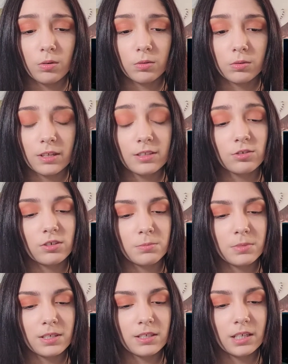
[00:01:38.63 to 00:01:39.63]
Oh, that's
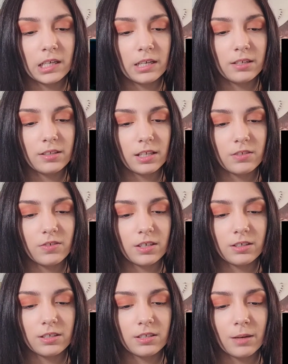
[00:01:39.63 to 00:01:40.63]
creepy. That's
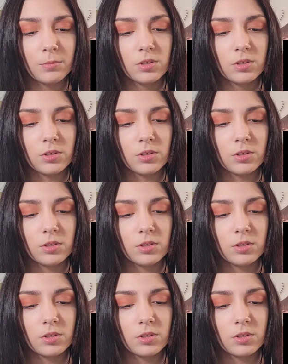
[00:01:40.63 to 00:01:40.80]
very.